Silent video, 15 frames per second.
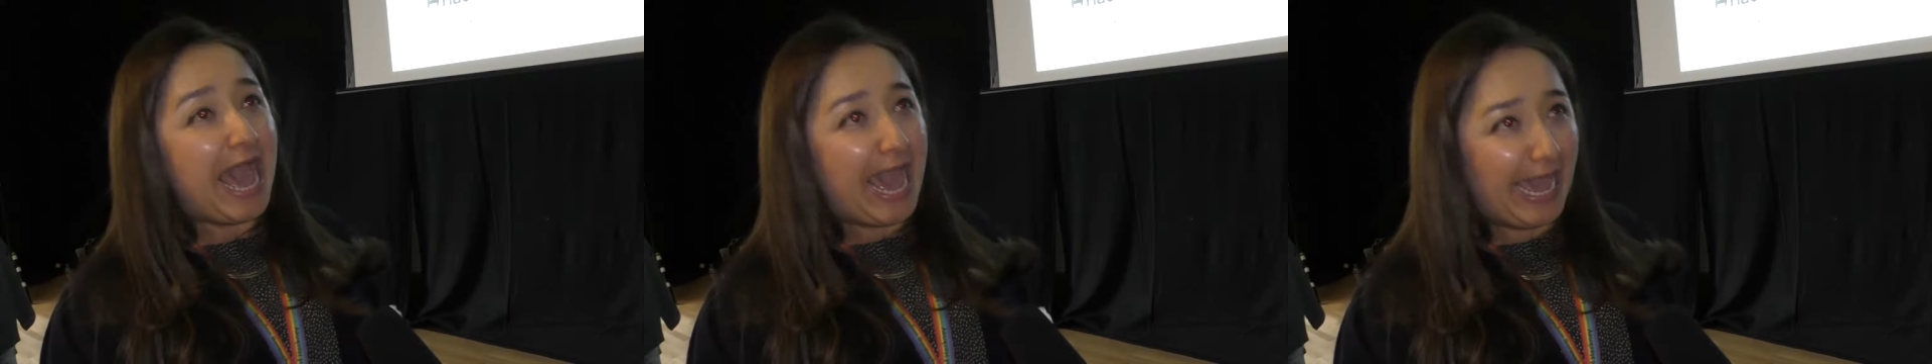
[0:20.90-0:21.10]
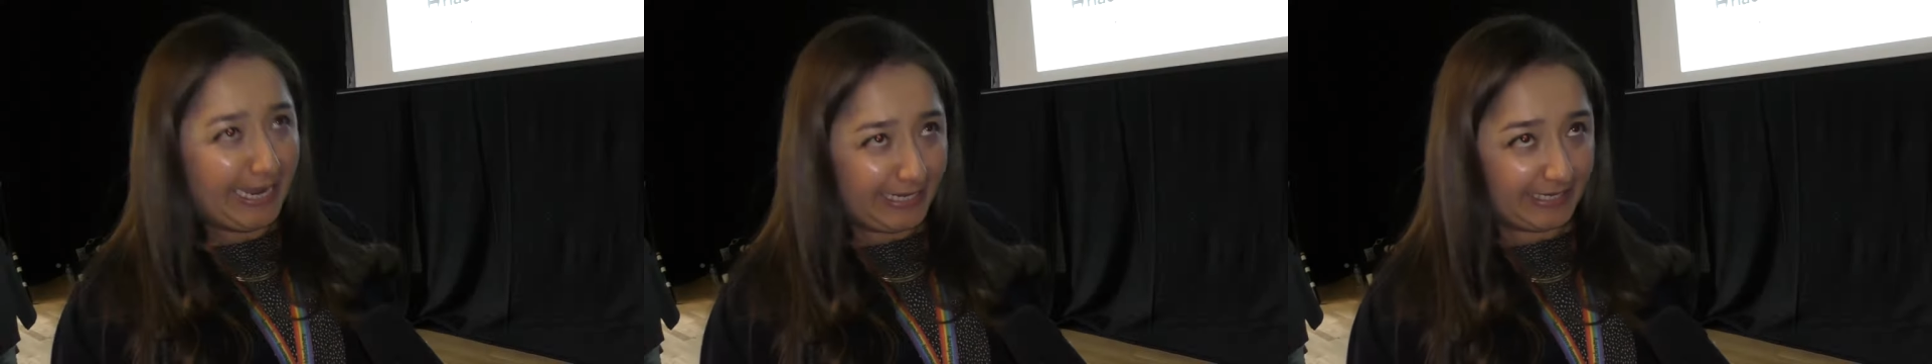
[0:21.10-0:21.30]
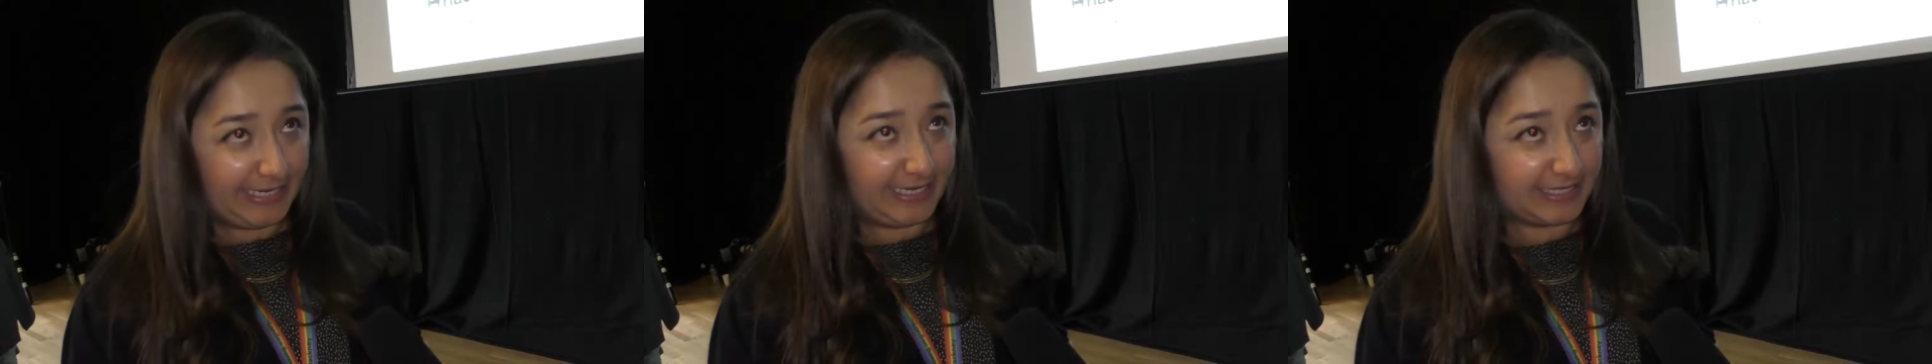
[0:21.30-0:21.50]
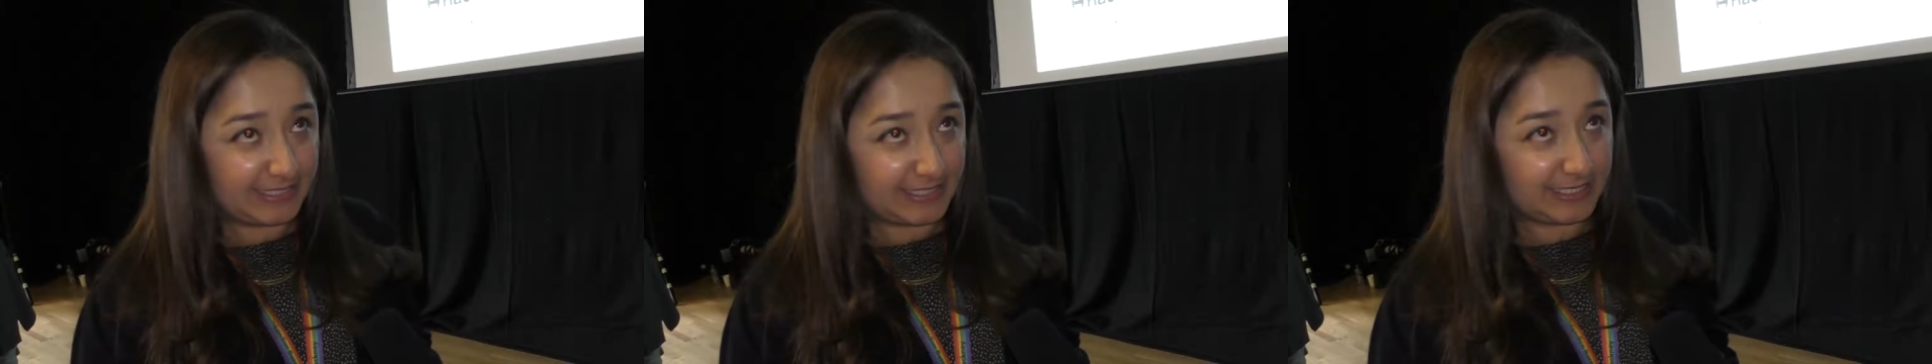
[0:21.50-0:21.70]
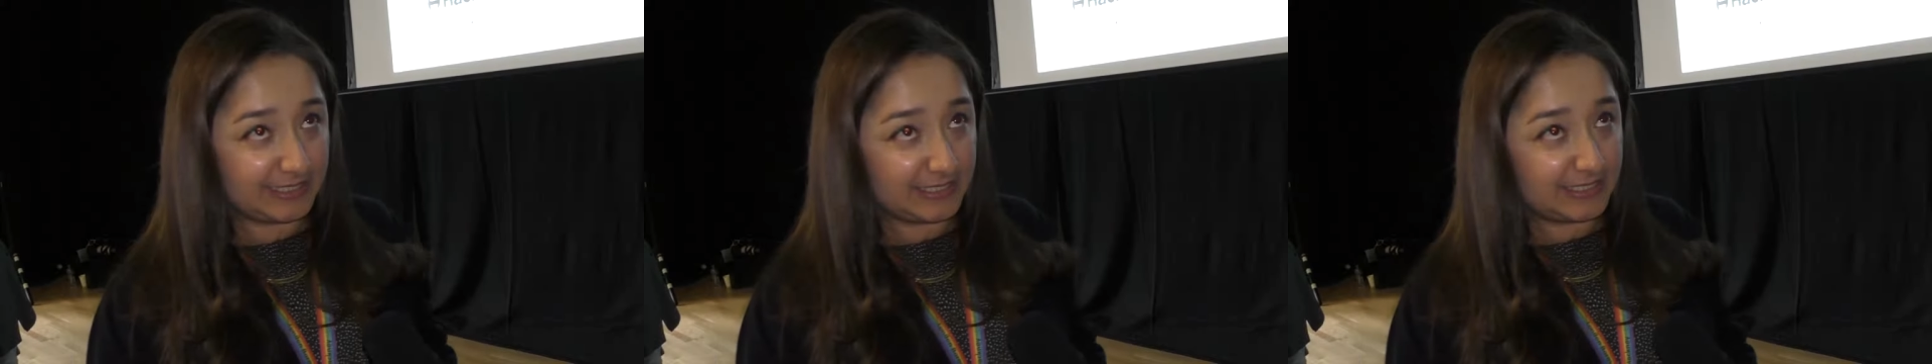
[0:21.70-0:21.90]
Hackney
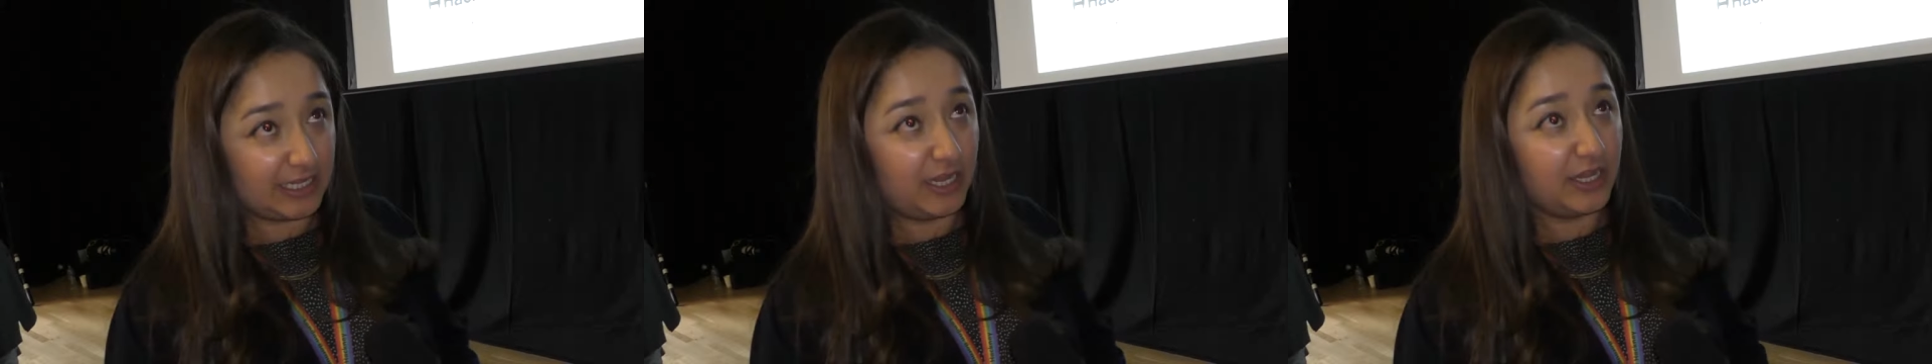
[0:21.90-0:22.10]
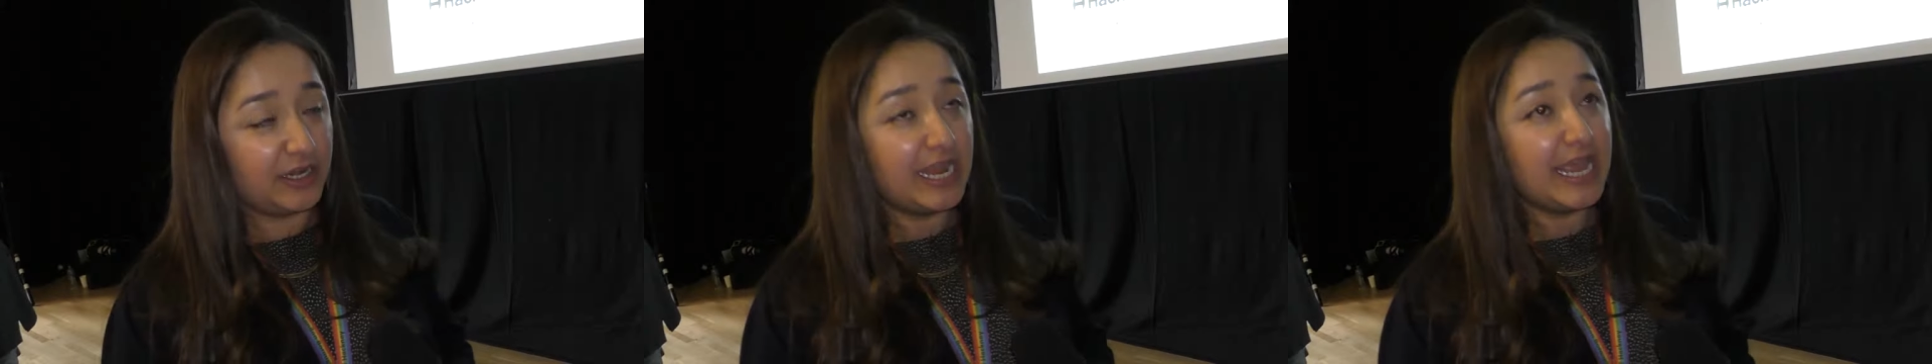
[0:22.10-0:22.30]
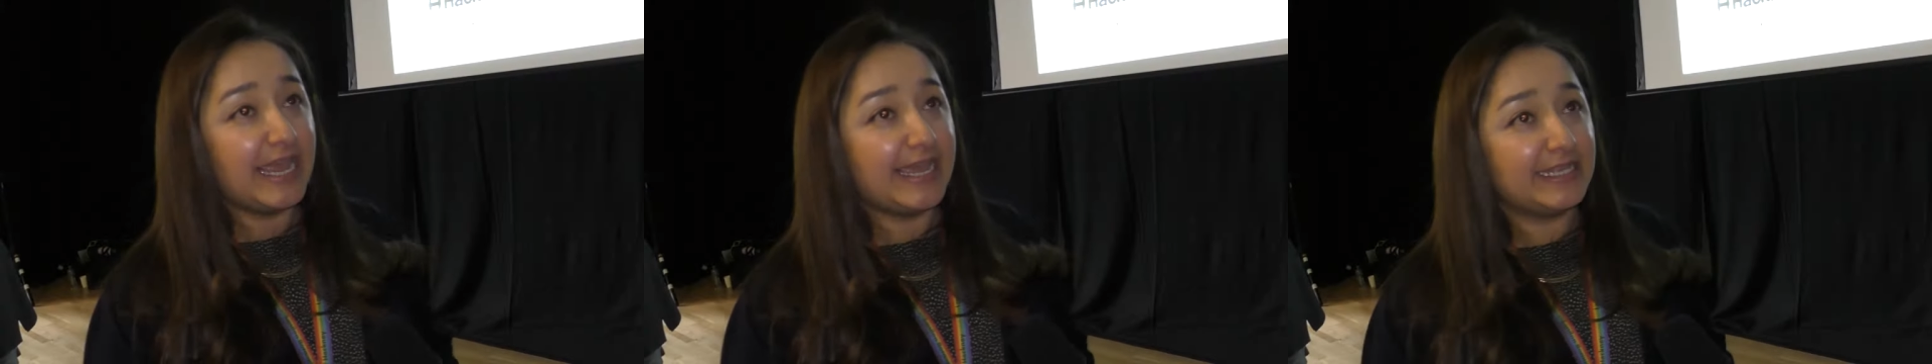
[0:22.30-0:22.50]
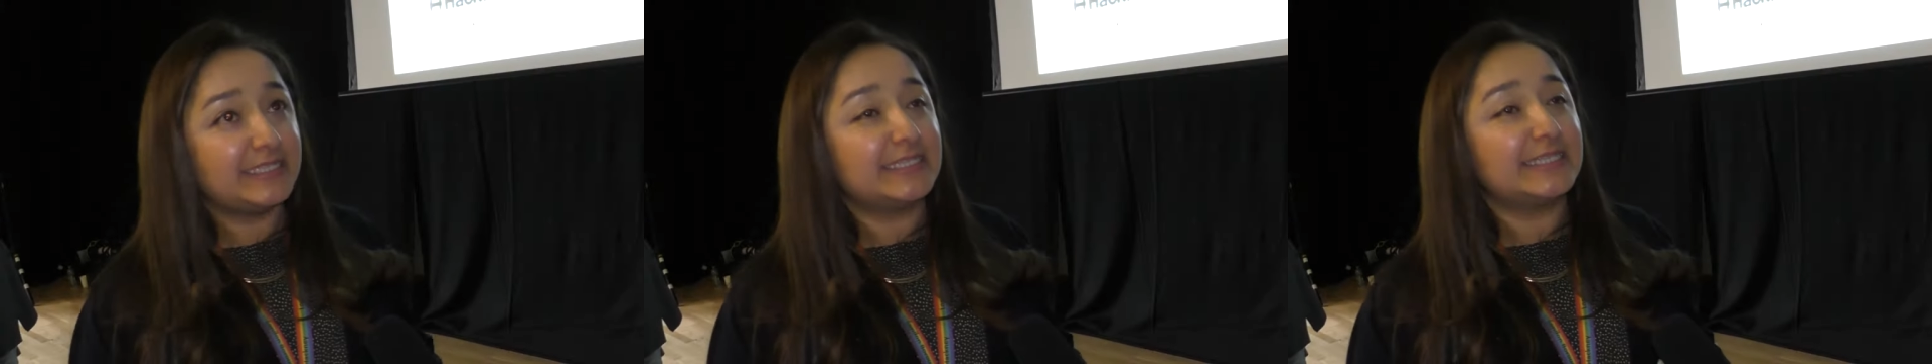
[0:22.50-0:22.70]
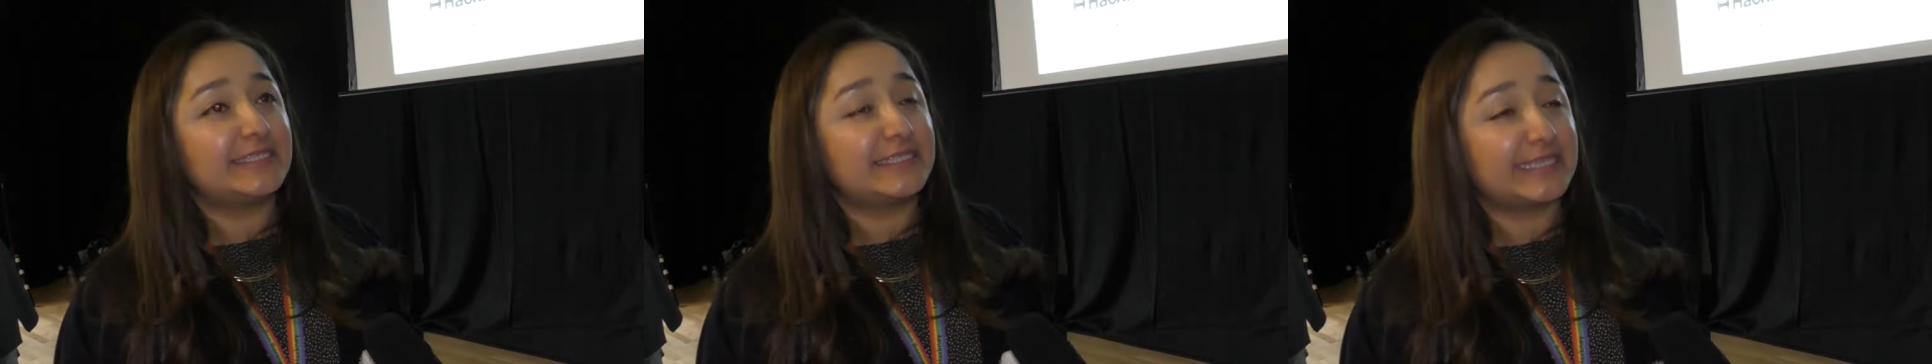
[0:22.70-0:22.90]
is concerned,
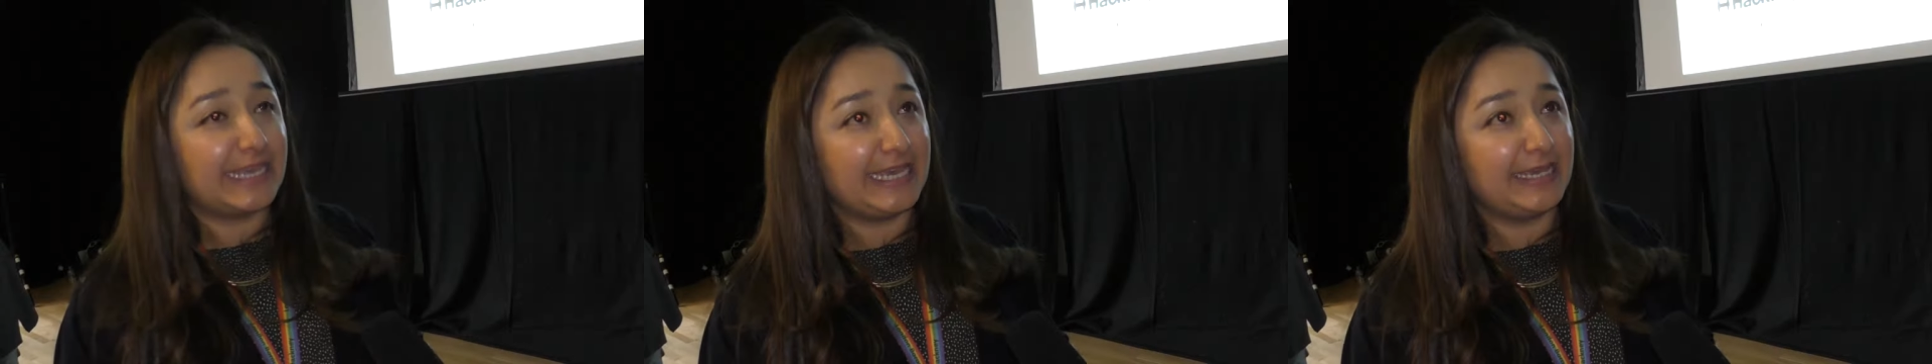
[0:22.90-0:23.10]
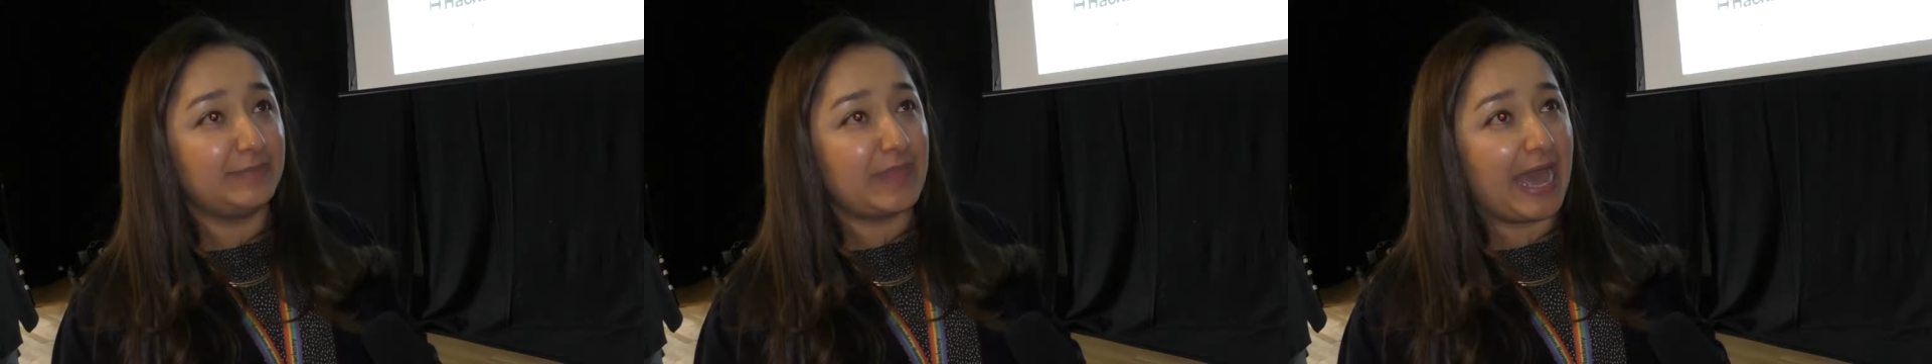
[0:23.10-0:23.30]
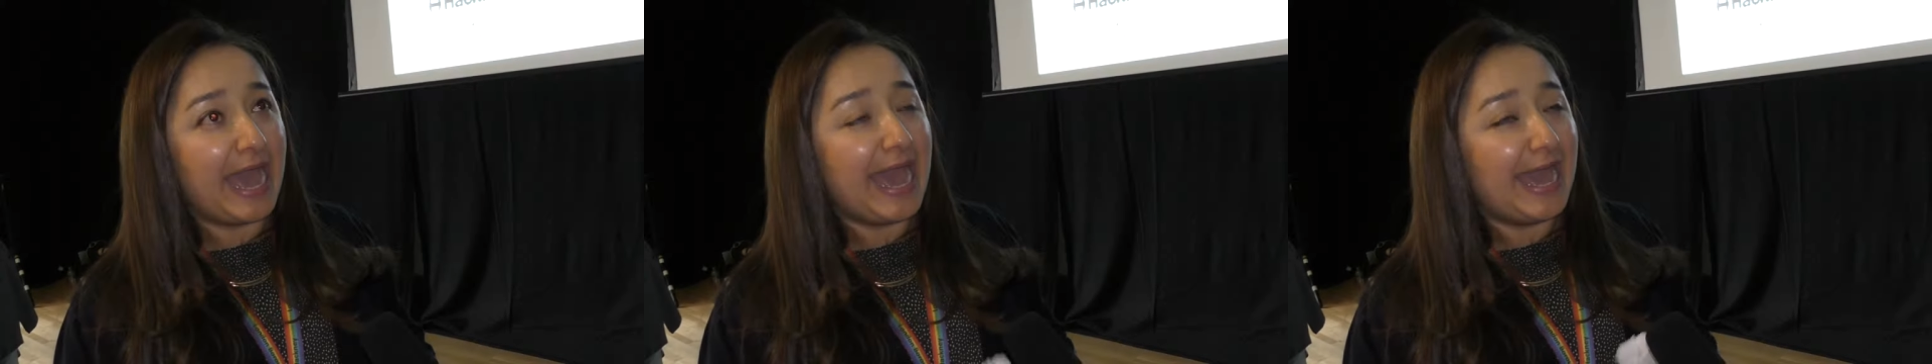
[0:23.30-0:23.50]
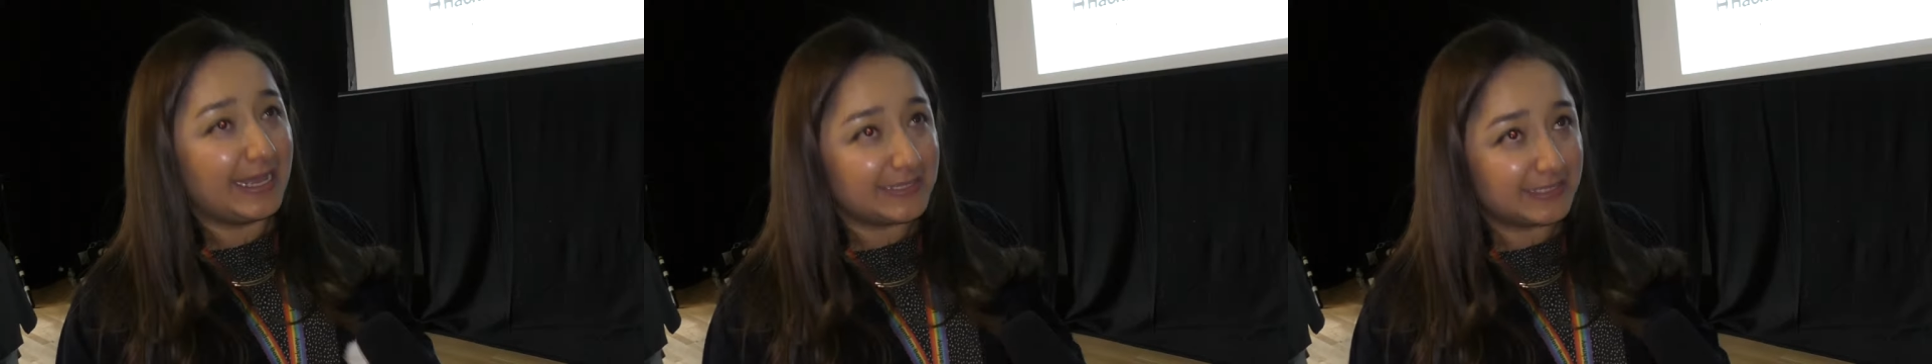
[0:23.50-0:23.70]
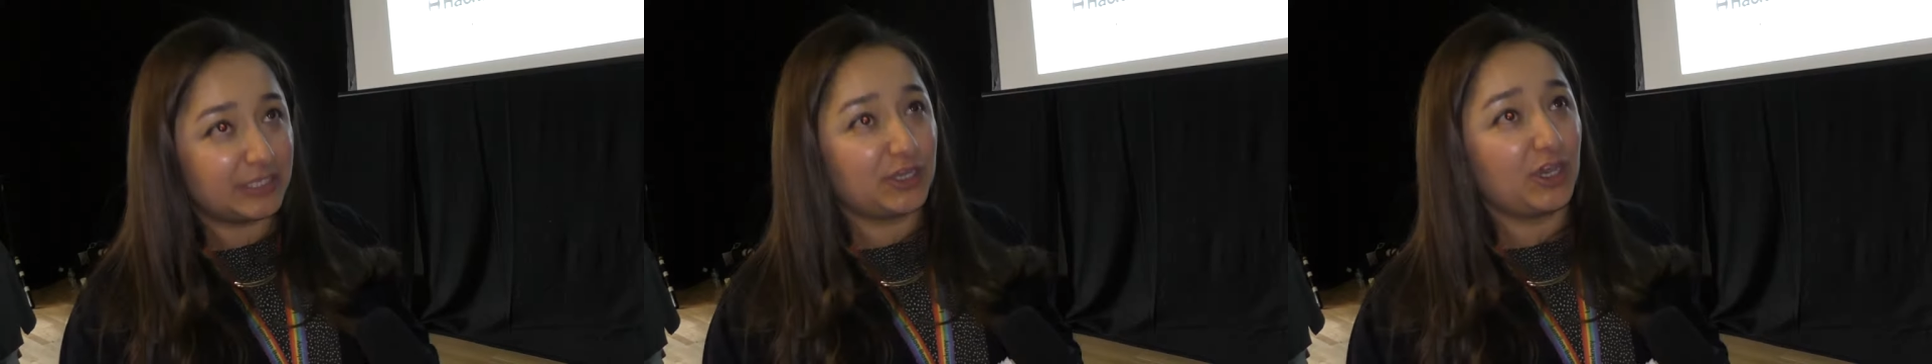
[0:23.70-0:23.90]
it's a scheme that has